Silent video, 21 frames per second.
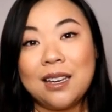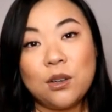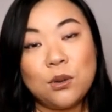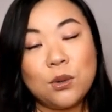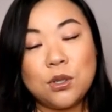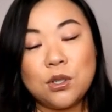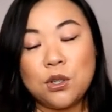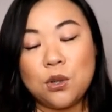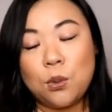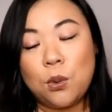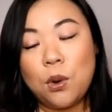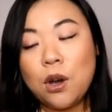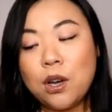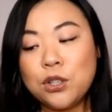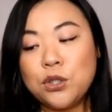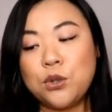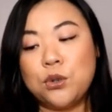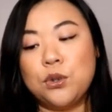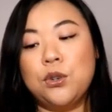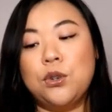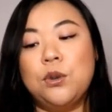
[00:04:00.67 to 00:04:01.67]
going to the
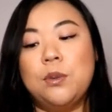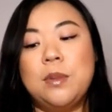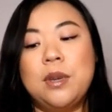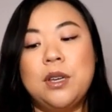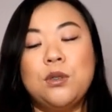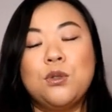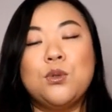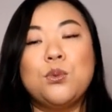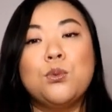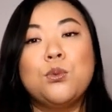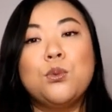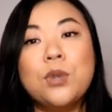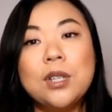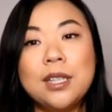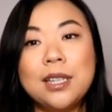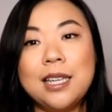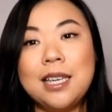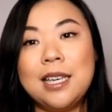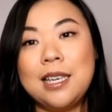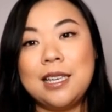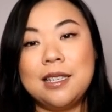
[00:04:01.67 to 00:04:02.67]
washroom is
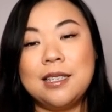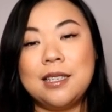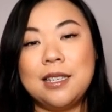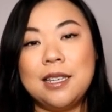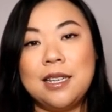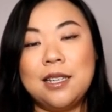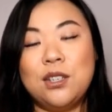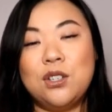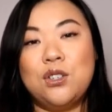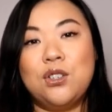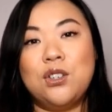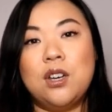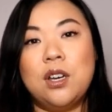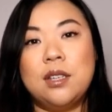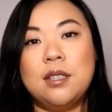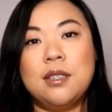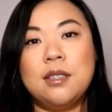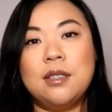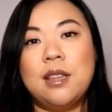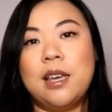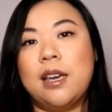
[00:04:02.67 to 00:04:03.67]
really easy to
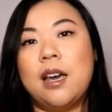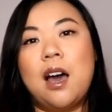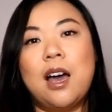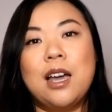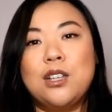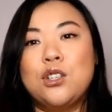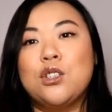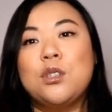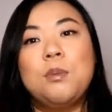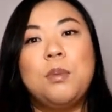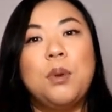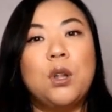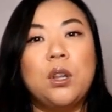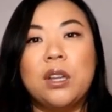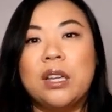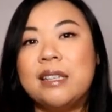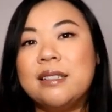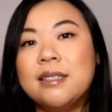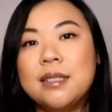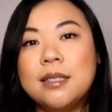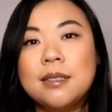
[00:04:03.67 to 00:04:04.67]
just like, I just pull
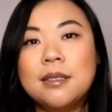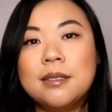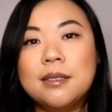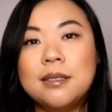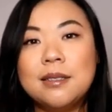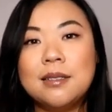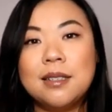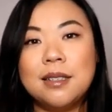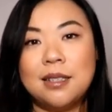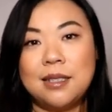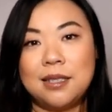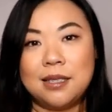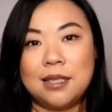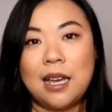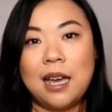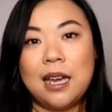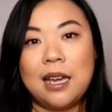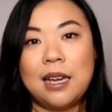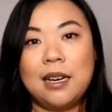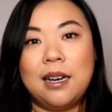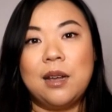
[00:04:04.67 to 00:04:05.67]
it to the
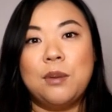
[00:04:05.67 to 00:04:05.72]
side.